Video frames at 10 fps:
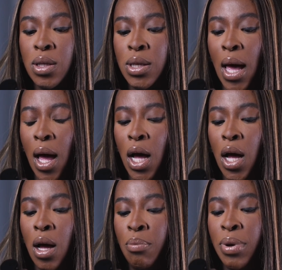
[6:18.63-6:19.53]

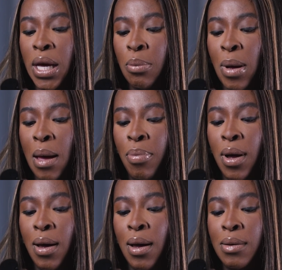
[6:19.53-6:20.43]
Yeah, pink
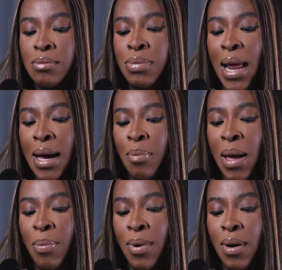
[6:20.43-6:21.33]
pepper, black
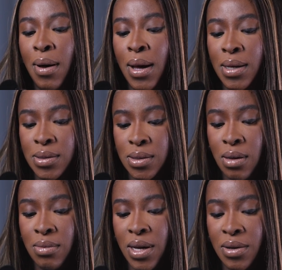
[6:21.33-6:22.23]
pepper, and
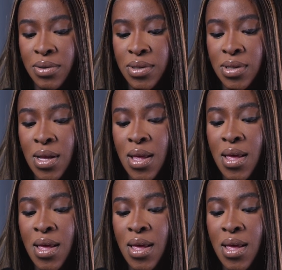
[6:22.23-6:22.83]
something else.